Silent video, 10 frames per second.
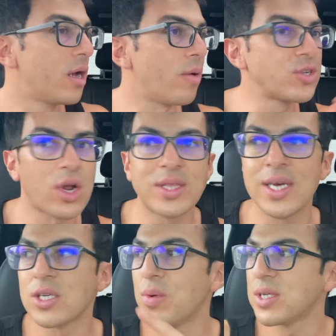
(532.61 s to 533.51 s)
I want to start
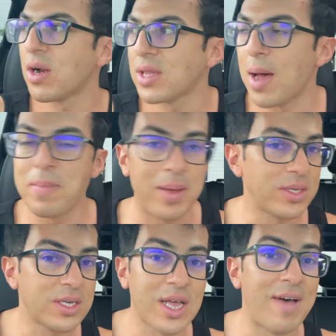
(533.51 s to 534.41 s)
this. I want to start that. Maybe it's
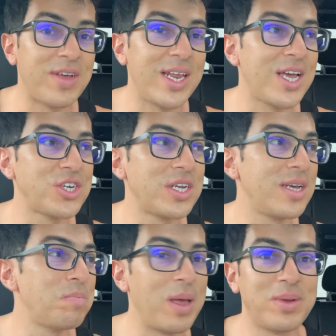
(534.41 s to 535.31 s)
because I have
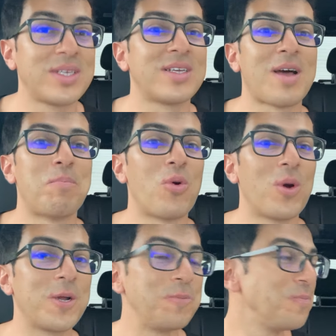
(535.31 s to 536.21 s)
ADHD. Maybe it's because I'm
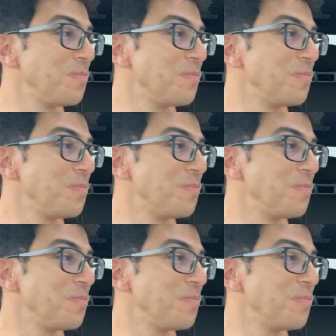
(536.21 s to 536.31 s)
bored.